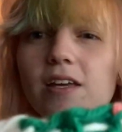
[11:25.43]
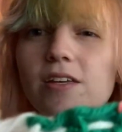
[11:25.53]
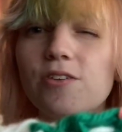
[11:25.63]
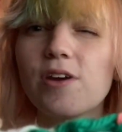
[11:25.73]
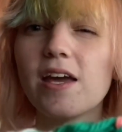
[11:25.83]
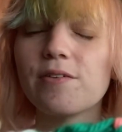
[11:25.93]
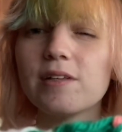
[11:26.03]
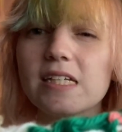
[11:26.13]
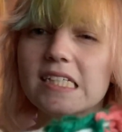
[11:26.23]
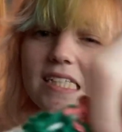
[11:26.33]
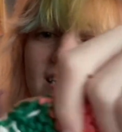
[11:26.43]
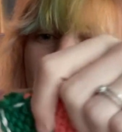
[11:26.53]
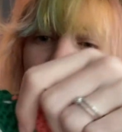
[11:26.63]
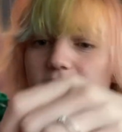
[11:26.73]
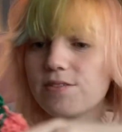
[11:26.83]
You can't really
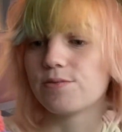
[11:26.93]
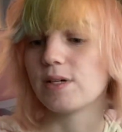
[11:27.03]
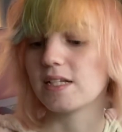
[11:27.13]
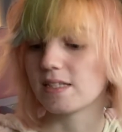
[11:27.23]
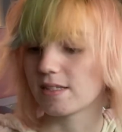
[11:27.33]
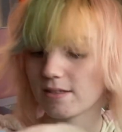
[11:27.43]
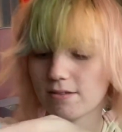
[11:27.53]
see it when it's